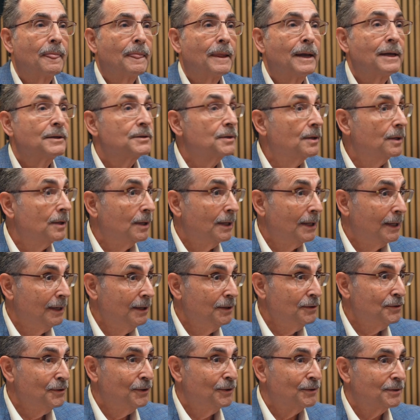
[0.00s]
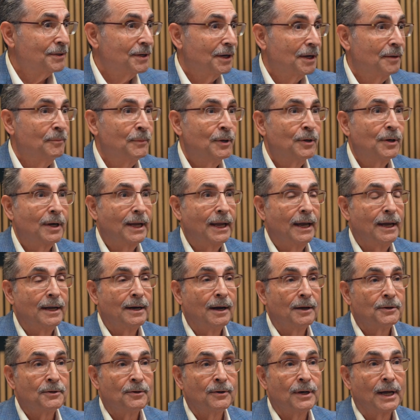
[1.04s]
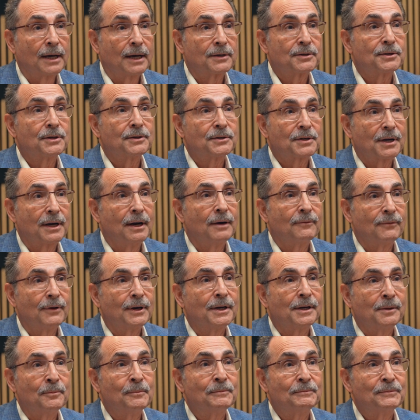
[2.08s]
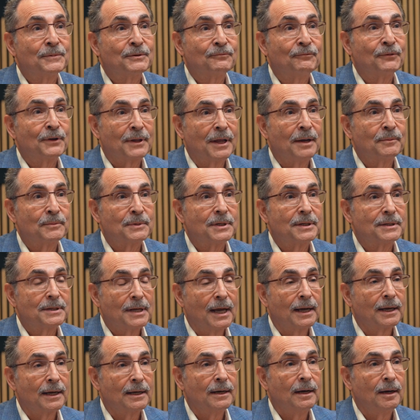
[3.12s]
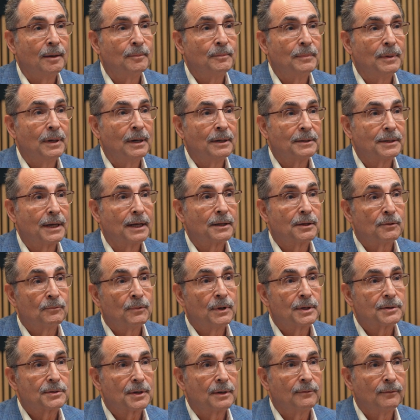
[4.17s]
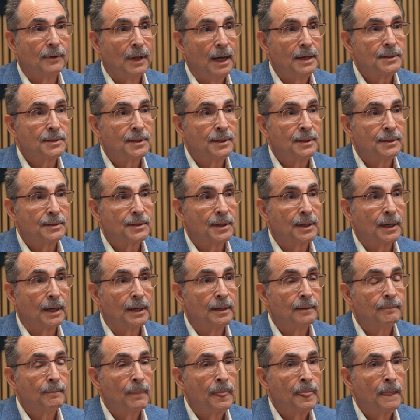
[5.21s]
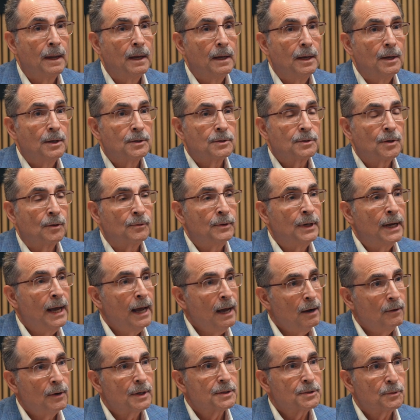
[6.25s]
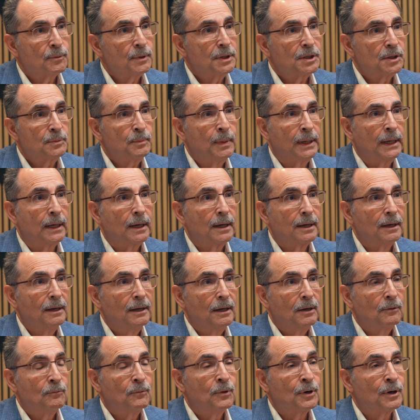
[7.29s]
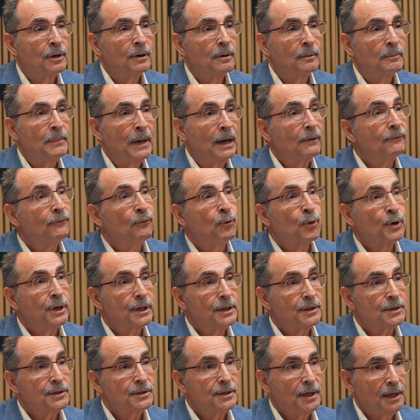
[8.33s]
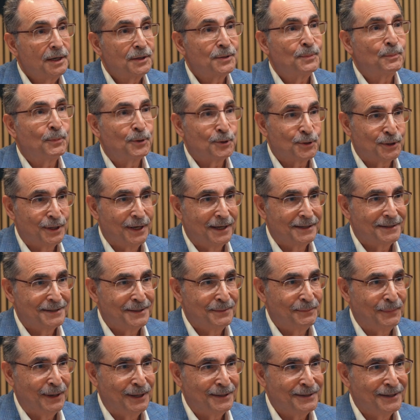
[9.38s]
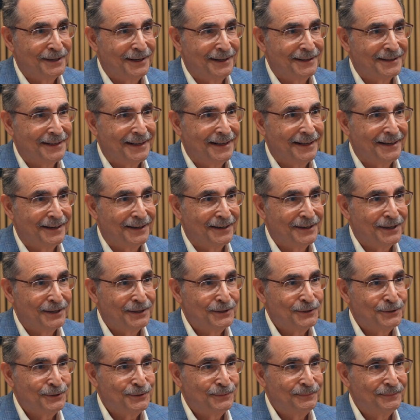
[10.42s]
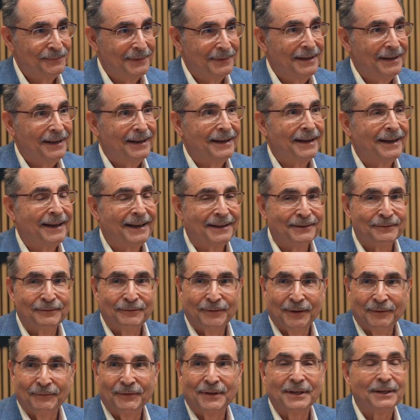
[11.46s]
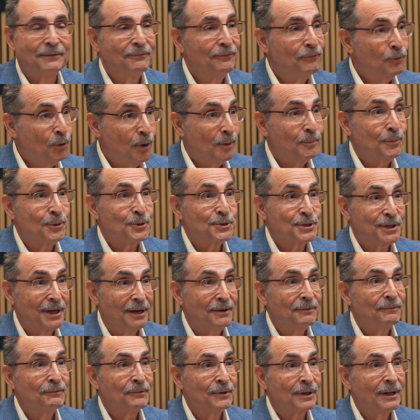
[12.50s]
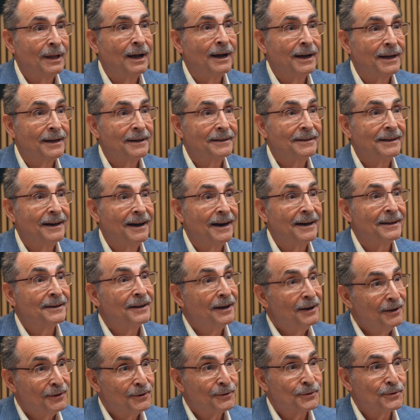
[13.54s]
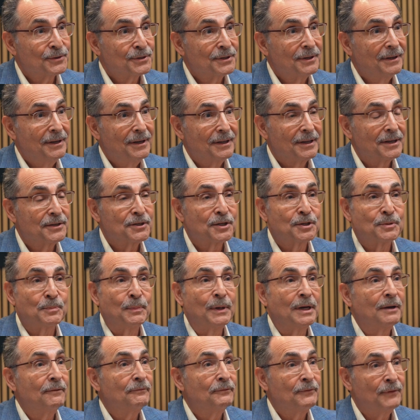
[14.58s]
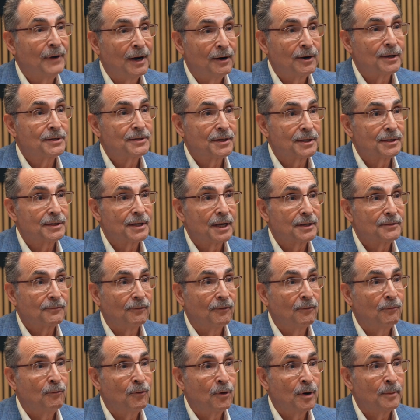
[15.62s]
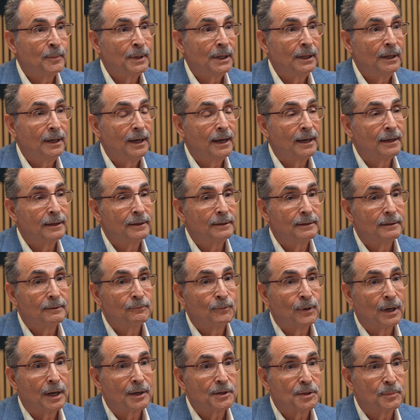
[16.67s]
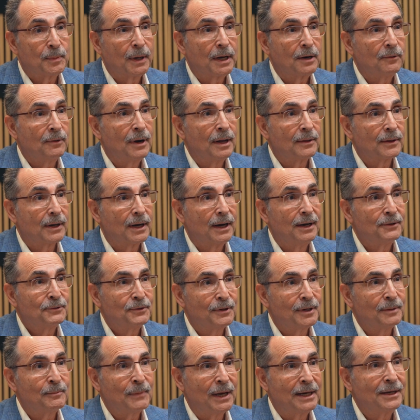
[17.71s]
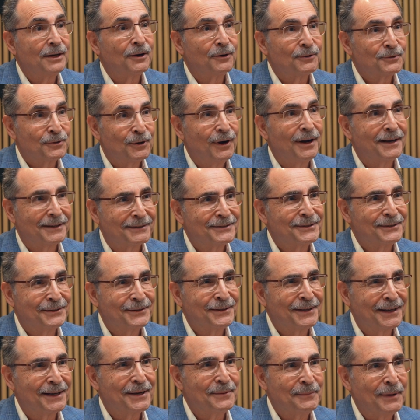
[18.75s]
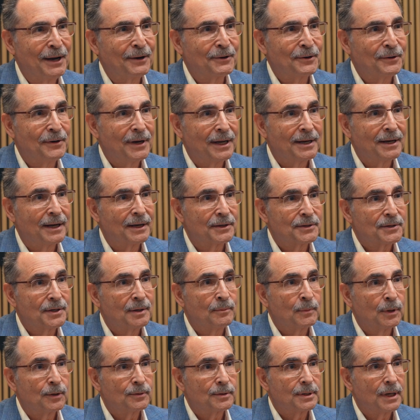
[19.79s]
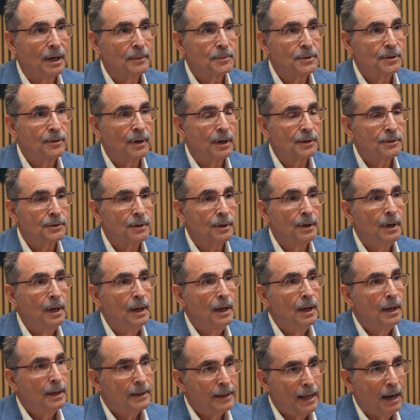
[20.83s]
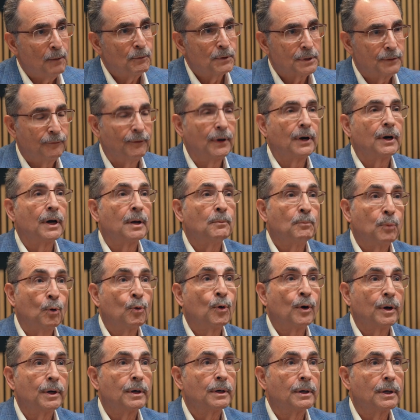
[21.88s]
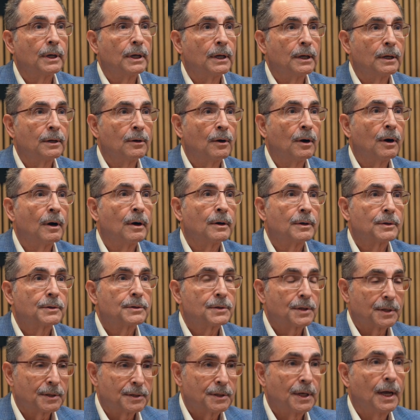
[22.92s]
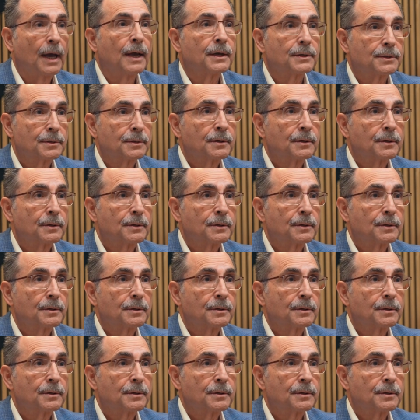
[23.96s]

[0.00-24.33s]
it's a little easier to communicate on your next discovery for them to take it up, take the risk of licensing it. So now as we speak, we're about 46% dependent on the NIH and 54% relied on others. This has been a very successful formula, and when I speak around the country, many are trying to think about creating a similar type structure. That was very important in our success.